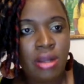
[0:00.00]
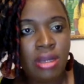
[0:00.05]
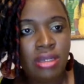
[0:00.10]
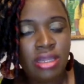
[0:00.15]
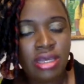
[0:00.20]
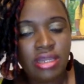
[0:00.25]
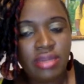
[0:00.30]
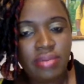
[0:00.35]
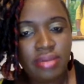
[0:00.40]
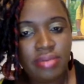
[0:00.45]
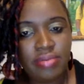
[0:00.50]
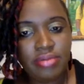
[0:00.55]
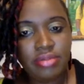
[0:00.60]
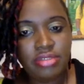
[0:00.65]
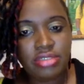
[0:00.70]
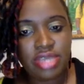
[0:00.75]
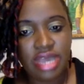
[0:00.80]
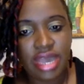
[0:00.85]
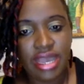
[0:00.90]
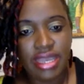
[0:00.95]
A lot of people
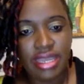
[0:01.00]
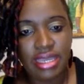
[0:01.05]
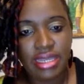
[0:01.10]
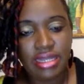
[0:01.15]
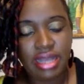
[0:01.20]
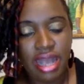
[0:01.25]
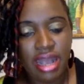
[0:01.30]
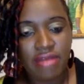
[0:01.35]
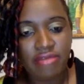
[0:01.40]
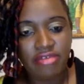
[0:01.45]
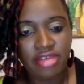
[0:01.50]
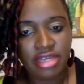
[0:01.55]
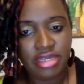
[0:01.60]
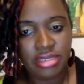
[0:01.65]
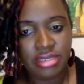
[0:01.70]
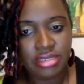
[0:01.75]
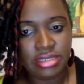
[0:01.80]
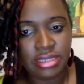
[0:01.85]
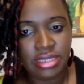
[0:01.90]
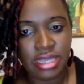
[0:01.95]
die in Africa
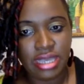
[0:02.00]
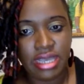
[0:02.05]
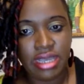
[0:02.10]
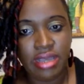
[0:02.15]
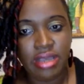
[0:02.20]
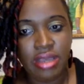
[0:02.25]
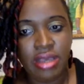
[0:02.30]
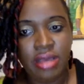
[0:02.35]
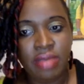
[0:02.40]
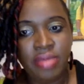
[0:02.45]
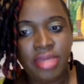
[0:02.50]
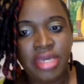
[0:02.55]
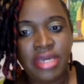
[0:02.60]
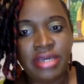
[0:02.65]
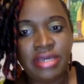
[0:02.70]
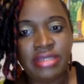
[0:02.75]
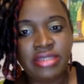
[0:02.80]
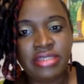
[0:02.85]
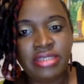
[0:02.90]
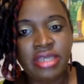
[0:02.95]
today
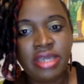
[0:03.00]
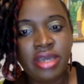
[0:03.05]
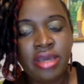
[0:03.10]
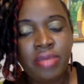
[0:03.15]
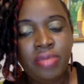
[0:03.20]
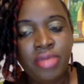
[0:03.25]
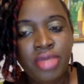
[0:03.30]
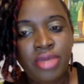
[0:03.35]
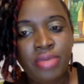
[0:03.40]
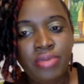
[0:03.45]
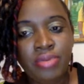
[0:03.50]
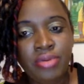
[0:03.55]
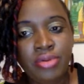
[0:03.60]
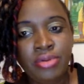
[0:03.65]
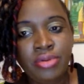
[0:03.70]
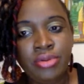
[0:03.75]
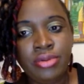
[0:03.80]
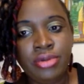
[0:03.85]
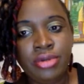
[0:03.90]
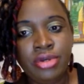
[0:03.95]
because
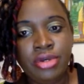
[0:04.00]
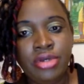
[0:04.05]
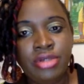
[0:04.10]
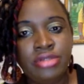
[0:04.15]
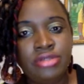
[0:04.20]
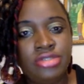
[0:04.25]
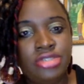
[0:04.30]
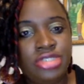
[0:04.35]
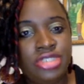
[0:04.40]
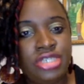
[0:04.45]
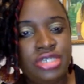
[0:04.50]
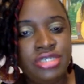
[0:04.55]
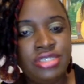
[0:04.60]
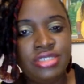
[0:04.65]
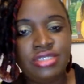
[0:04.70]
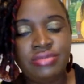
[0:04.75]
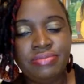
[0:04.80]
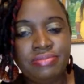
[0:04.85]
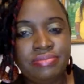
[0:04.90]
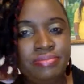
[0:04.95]
people
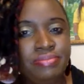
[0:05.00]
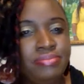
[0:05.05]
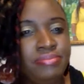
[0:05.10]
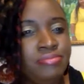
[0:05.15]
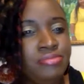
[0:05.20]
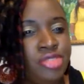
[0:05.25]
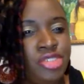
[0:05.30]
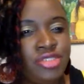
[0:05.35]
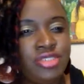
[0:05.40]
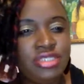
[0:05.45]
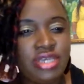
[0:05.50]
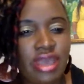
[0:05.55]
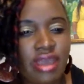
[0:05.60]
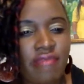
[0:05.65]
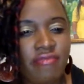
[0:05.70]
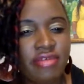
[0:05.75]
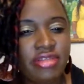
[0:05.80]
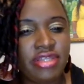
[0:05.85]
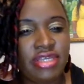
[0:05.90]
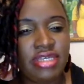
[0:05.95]
just put
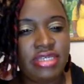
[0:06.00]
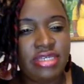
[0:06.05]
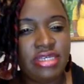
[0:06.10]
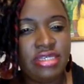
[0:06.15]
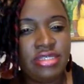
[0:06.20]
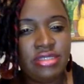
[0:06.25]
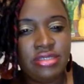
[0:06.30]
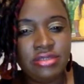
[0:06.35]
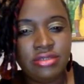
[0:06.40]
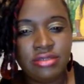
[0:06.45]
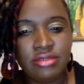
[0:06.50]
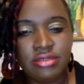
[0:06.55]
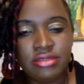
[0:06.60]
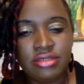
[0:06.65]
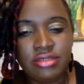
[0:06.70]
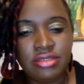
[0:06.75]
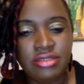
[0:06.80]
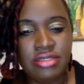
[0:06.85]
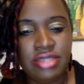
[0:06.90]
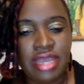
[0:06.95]
everything into
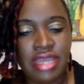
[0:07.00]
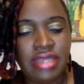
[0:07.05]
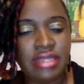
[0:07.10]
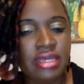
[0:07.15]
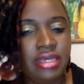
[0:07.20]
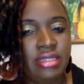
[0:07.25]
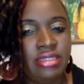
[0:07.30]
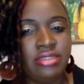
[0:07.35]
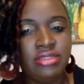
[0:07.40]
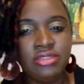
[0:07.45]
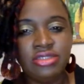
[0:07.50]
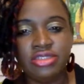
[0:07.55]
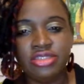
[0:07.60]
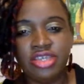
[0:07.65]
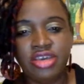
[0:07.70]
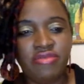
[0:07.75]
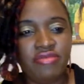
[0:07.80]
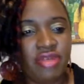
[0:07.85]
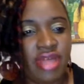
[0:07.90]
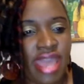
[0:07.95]
the
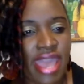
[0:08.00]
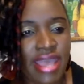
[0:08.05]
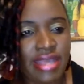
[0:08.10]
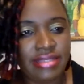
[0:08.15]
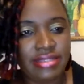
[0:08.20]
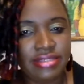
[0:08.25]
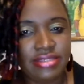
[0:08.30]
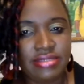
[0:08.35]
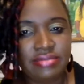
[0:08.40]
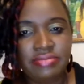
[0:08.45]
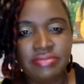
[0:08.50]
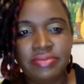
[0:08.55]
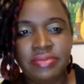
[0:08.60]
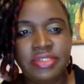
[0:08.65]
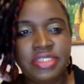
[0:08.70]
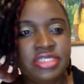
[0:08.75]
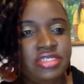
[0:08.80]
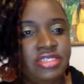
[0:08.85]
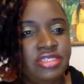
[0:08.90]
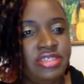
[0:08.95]
devil hands.
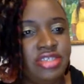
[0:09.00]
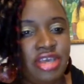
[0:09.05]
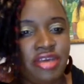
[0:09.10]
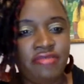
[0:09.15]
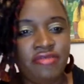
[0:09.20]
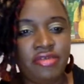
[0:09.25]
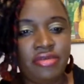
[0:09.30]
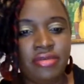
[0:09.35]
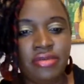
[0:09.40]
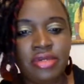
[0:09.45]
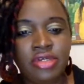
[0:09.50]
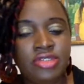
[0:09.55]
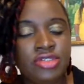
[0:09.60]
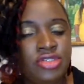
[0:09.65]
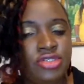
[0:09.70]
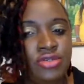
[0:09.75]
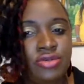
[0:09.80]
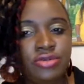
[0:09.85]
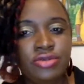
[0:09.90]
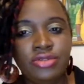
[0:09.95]
It's the devil.
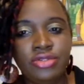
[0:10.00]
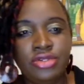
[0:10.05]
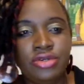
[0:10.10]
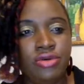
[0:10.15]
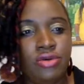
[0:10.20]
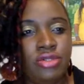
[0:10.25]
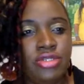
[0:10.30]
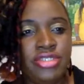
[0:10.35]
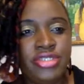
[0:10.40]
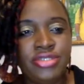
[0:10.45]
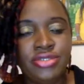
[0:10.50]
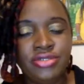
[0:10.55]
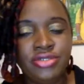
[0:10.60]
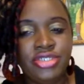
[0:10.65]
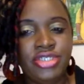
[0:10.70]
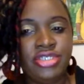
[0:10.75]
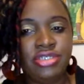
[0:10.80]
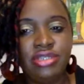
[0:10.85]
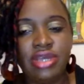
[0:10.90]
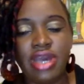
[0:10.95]
So the only
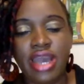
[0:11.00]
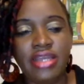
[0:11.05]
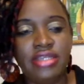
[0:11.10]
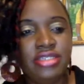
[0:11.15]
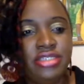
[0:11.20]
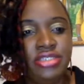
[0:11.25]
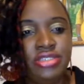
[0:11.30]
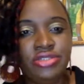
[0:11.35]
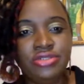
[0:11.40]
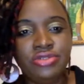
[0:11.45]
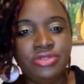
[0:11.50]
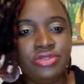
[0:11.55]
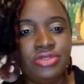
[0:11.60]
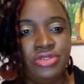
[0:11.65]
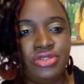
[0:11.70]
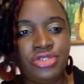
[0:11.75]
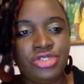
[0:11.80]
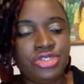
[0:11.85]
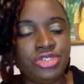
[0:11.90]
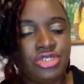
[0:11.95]
solution, I need to go to
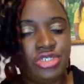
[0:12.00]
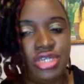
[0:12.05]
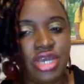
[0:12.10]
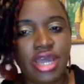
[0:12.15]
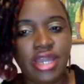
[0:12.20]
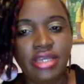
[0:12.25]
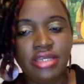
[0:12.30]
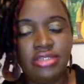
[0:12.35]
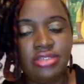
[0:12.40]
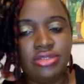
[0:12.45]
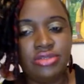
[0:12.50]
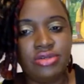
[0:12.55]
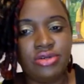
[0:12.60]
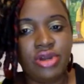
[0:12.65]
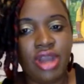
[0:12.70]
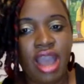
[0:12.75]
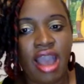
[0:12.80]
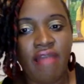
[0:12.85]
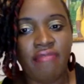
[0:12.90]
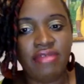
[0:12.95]
church. I need to
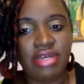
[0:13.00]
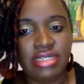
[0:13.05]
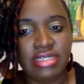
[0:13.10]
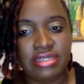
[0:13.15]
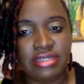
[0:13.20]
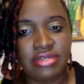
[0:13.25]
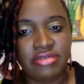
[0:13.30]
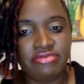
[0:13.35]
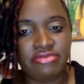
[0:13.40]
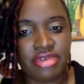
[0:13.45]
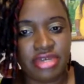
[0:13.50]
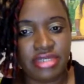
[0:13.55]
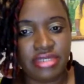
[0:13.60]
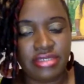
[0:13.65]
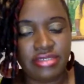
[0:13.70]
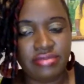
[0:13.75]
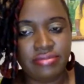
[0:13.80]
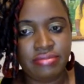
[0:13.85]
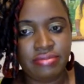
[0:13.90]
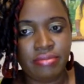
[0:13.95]
go have a
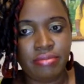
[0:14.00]
deliverance